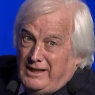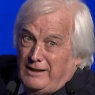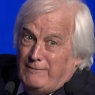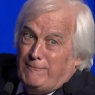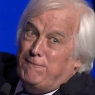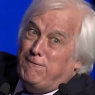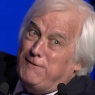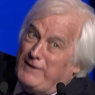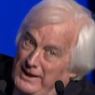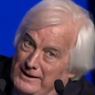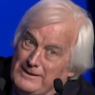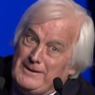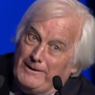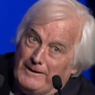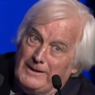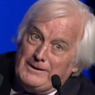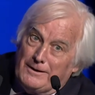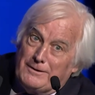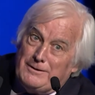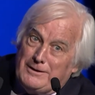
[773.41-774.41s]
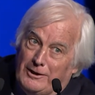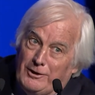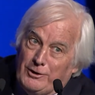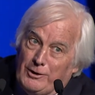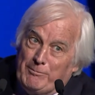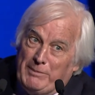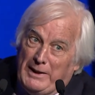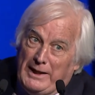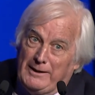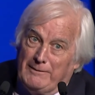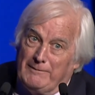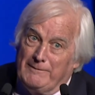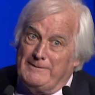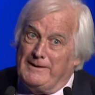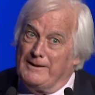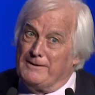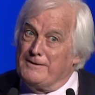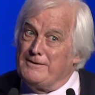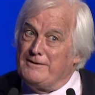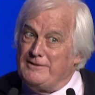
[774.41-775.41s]
and floodlight the solar panels
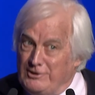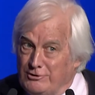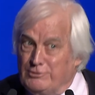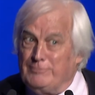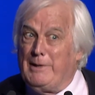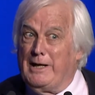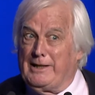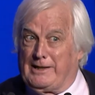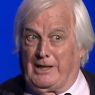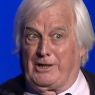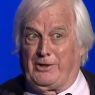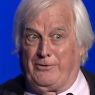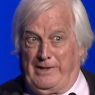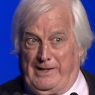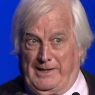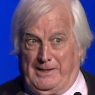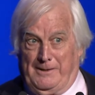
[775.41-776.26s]
and still make a quid.